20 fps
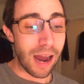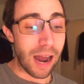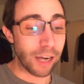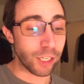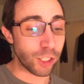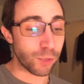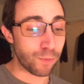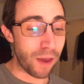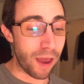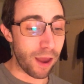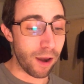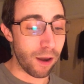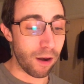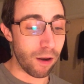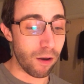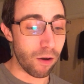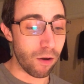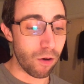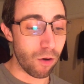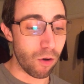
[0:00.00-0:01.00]
I spent
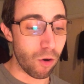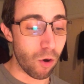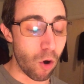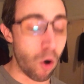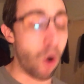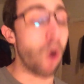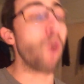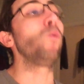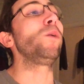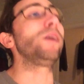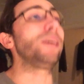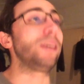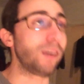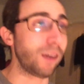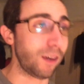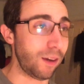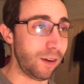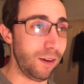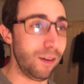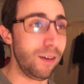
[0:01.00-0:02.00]
all
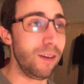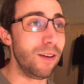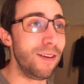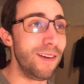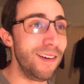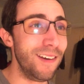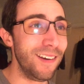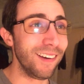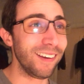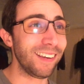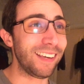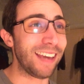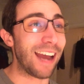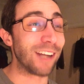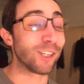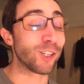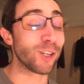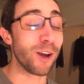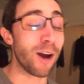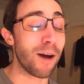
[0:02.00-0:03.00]
week
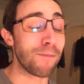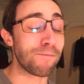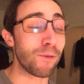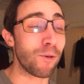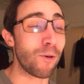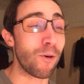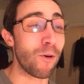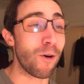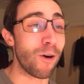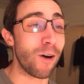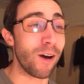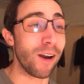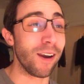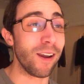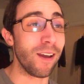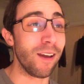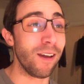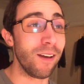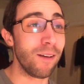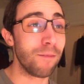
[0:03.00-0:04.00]
catching up
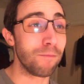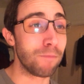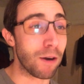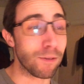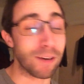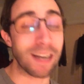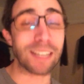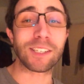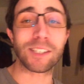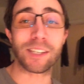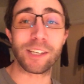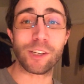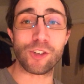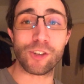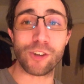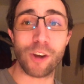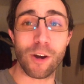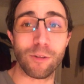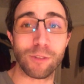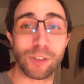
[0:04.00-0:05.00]
on my wrestling
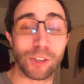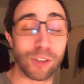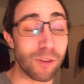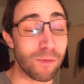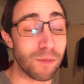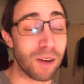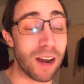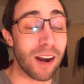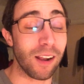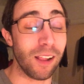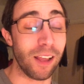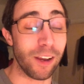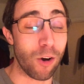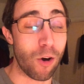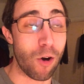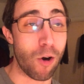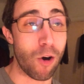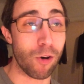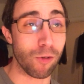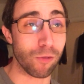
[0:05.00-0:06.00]
shows. So I'm kind of like
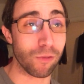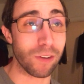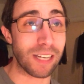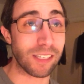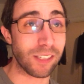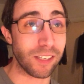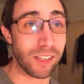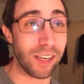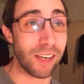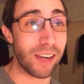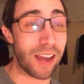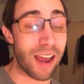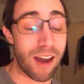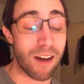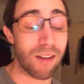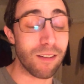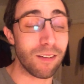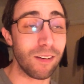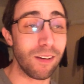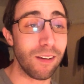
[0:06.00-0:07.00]
all wrestlinged
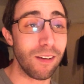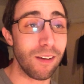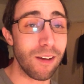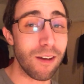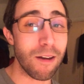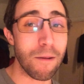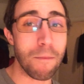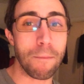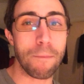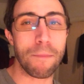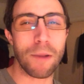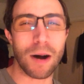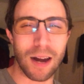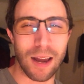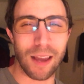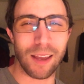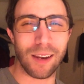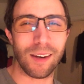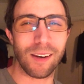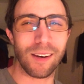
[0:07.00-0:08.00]
out,
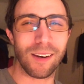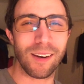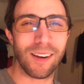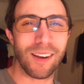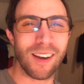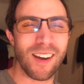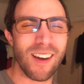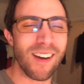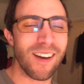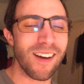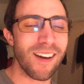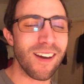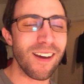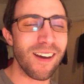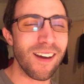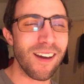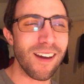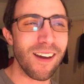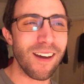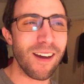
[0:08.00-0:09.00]
but
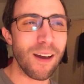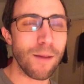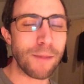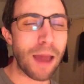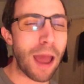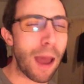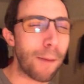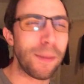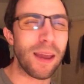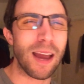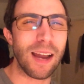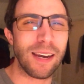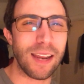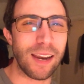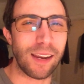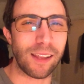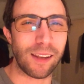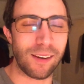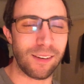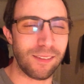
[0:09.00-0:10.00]
happy I
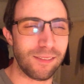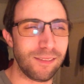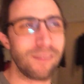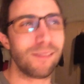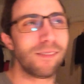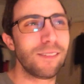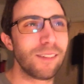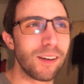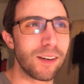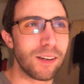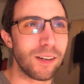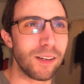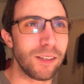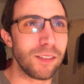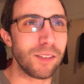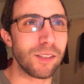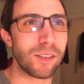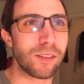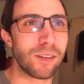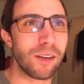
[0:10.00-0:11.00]
did it
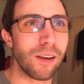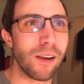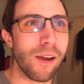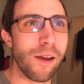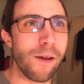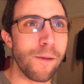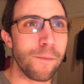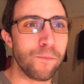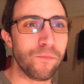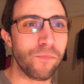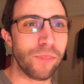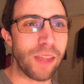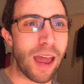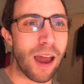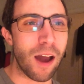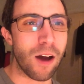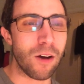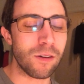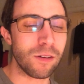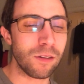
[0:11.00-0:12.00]
because
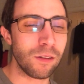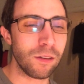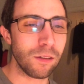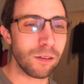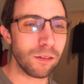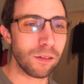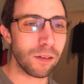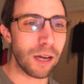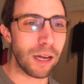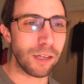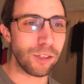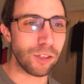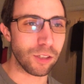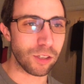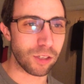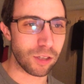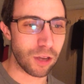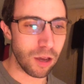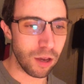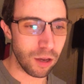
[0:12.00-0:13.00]
now I
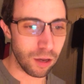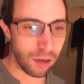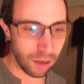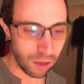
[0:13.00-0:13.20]
just